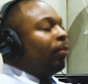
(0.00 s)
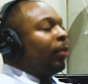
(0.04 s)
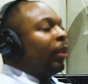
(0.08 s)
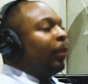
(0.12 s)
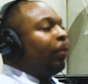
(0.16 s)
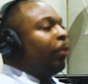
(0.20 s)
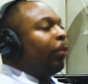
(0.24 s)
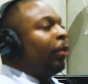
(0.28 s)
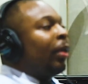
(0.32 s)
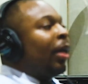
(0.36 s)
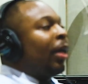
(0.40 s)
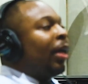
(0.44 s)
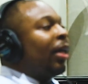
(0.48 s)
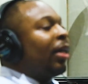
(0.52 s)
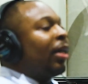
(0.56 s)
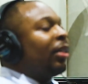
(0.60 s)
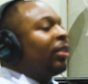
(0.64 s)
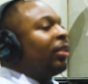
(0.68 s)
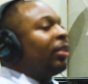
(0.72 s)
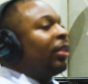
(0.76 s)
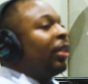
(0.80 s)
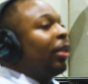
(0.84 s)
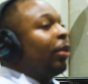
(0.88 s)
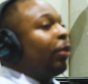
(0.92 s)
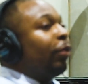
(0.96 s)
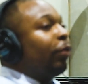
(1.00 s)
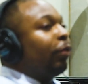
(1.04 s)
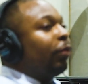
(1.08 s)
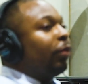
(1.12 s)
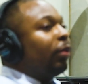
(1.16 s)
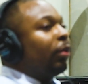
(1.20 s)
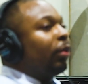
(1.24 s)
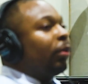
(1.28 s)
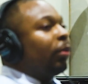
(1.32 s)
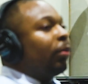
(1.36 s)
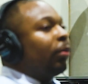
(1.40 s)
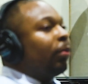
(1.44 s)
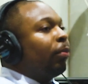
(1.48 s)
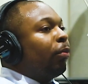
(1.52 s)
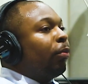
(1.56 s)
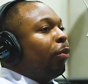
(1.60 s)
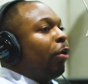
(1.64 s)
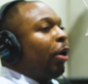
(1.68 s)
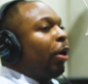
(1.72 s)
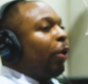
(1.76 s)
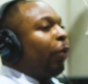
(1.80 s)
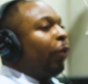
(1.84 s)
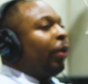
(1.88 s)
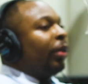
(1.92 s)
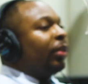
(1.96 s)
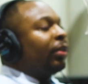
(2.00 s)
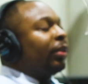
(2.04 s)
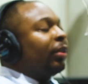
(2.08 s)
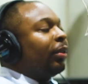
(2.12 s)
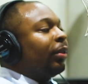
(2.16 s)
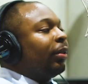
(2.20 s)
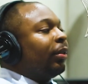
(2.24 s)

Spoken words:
people like ourselves progress.